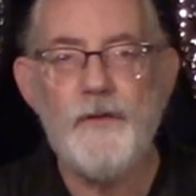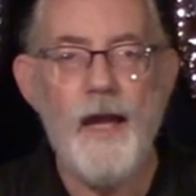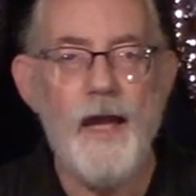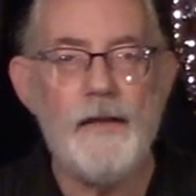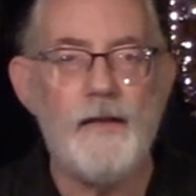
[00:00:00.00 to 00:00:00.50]

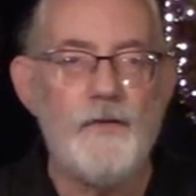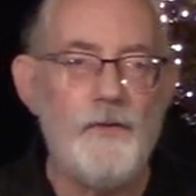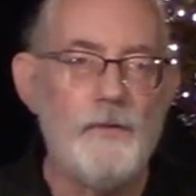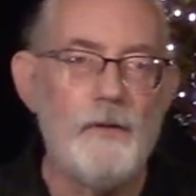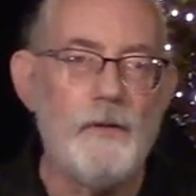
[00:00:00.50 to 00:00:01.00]
that
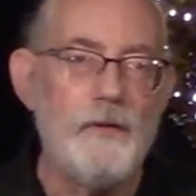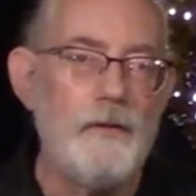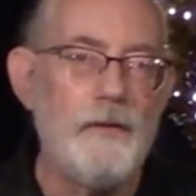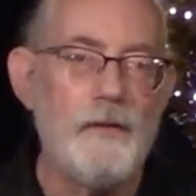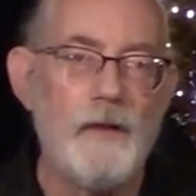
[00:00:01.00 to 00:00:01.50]
into
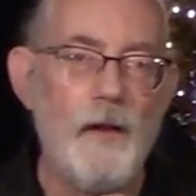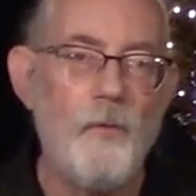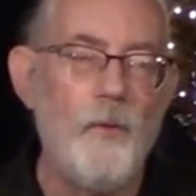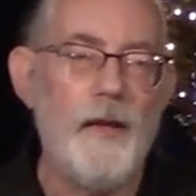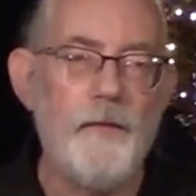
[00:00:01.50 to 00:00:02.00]
a, a
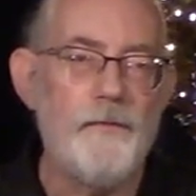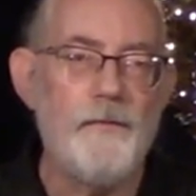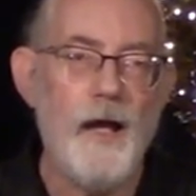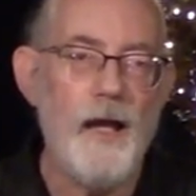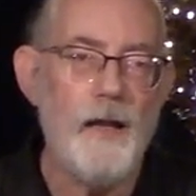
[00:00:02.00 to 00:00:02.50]
WAV
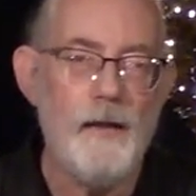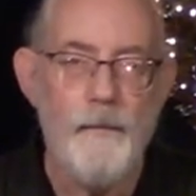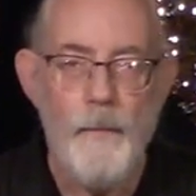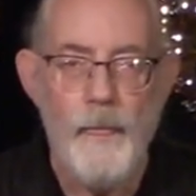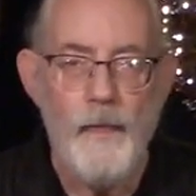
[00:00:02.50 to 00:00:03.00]
file
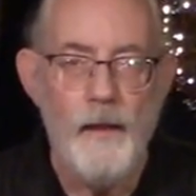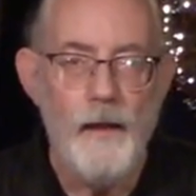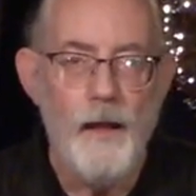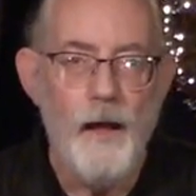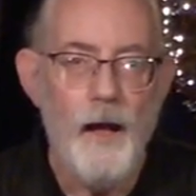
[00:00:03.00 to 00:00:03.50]

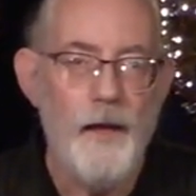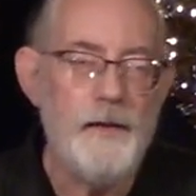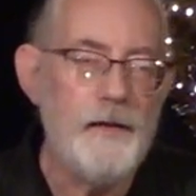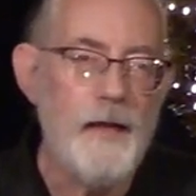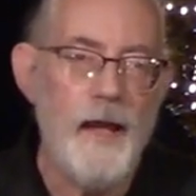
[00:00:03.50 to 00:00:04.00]
and
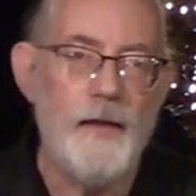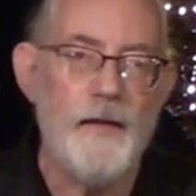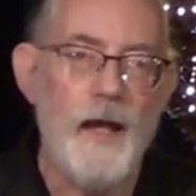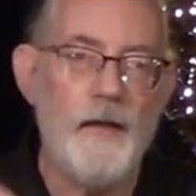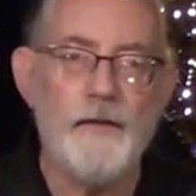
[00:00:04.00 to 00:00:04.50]
then add
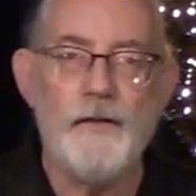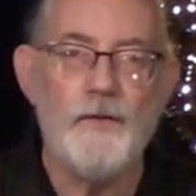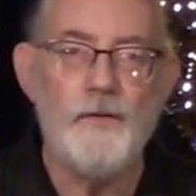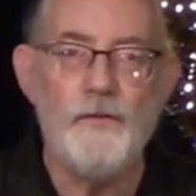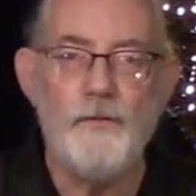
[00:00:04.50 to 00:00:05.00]
that
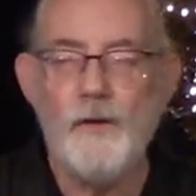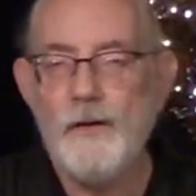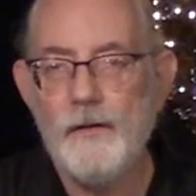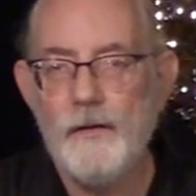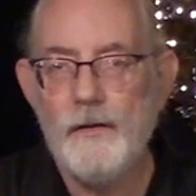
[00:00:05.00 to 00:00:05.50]
into
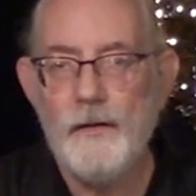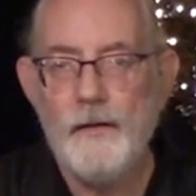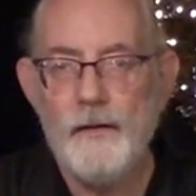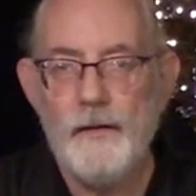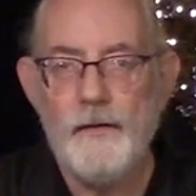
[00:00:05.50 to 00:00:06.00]

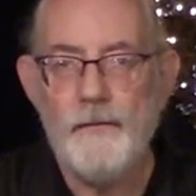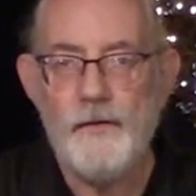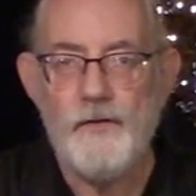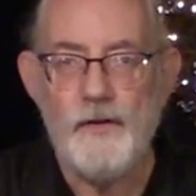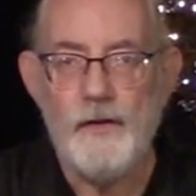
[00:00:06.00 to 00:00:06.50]

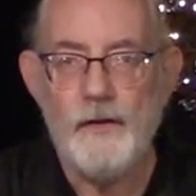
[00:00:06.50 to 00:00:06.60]
DaVinci